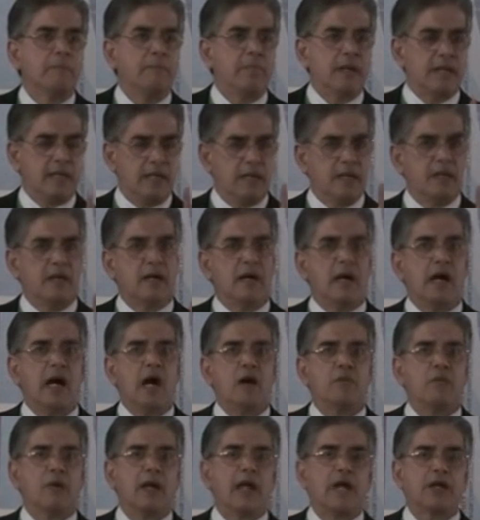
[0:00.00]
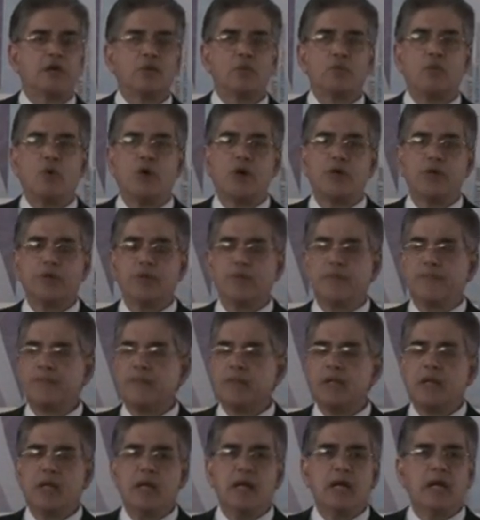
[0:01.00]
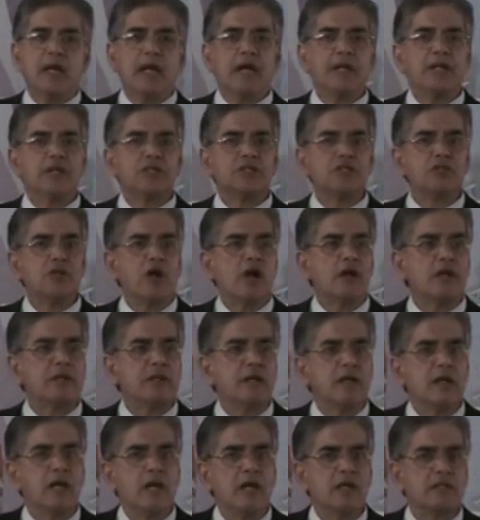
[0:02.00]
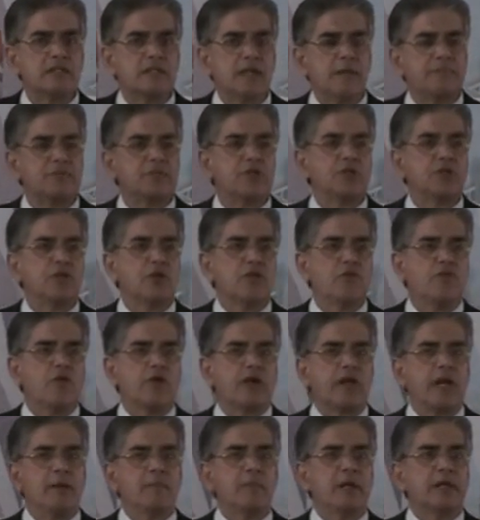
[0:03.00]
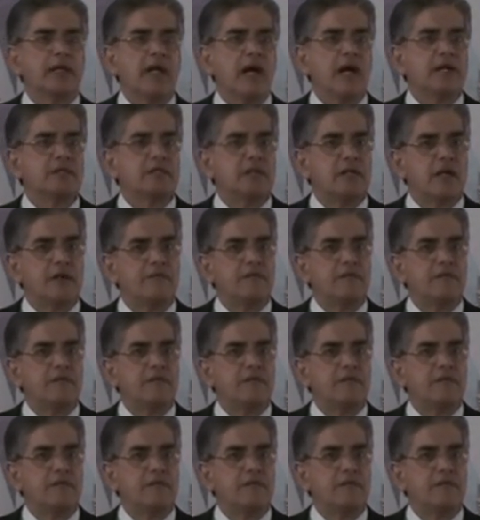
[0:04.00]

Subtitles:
But I would like to warn you, it is not a substitute for cable ties in